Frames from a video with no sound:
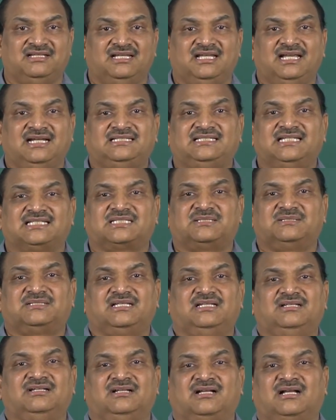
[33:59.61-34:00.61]
It just
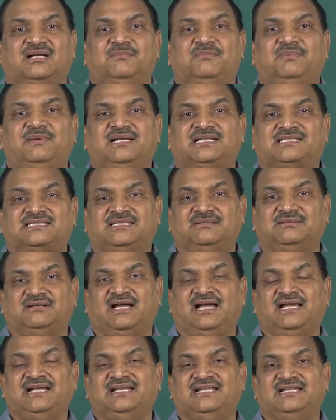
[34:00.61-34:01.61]
completes the
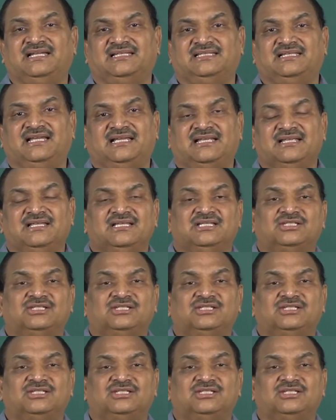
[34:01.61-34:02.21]
idea there.